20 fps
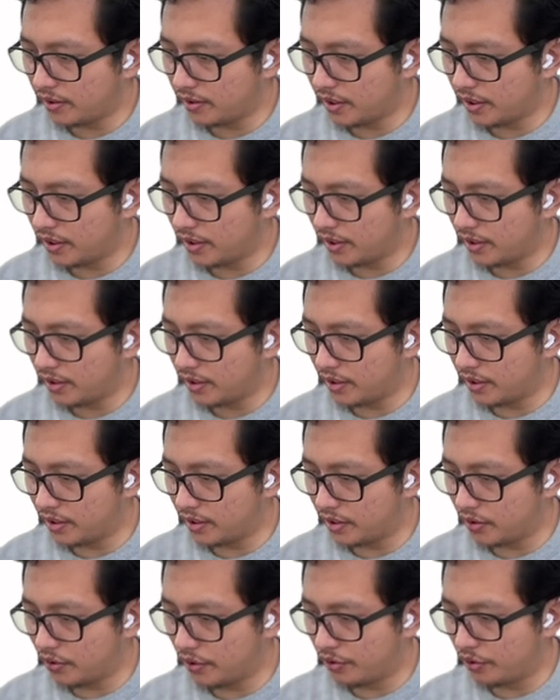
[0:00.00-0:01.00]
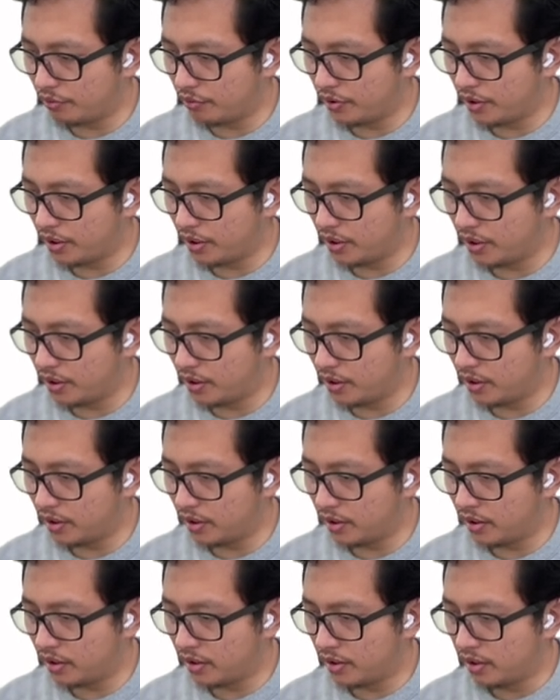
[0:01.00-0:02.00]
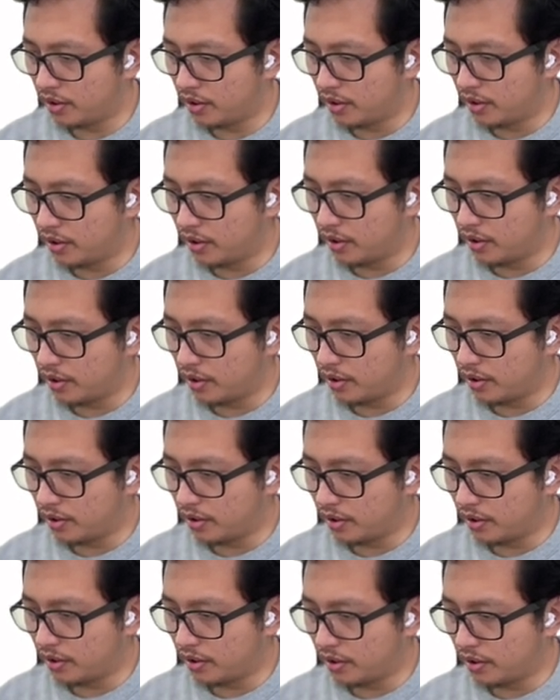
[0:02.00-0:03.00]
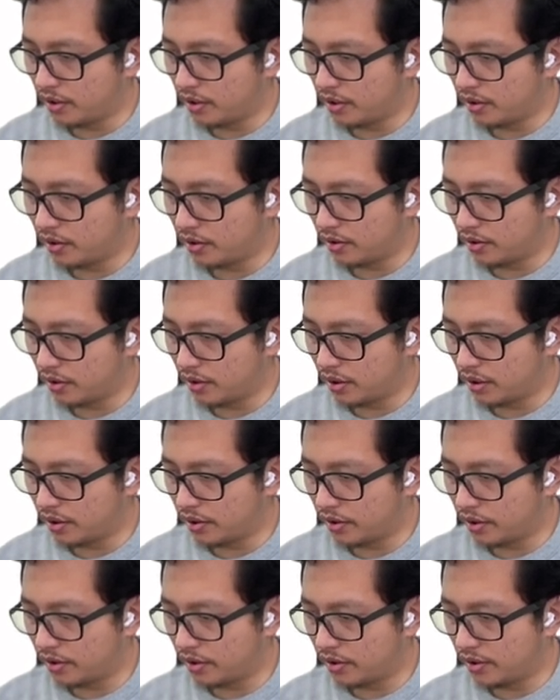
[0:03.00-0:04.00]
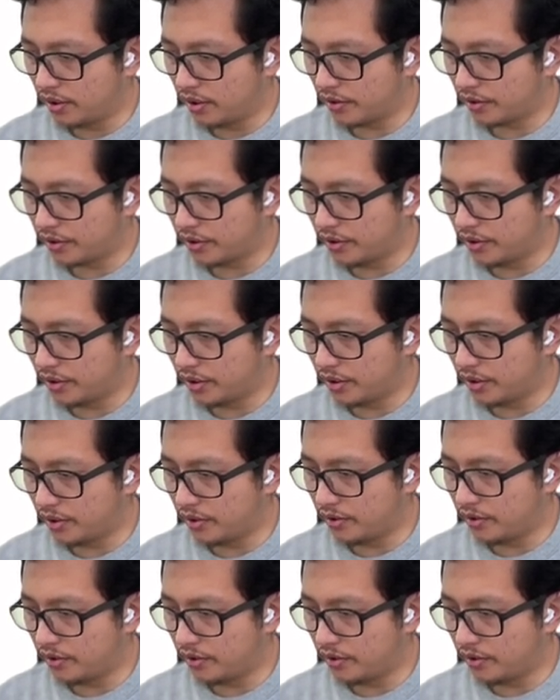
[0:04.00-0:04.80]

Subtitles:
let's say this is going to be uh, another direction